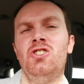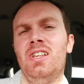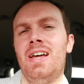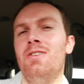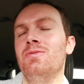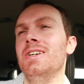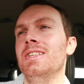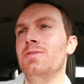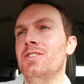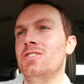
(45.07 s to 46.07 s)
chill out
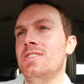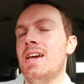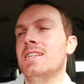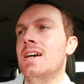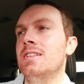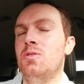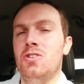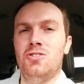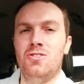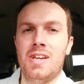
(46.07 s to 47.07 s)
really, which is exactly
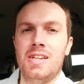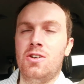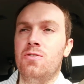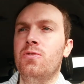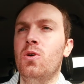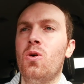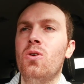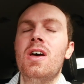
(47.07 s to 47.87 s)
what Sundays are for.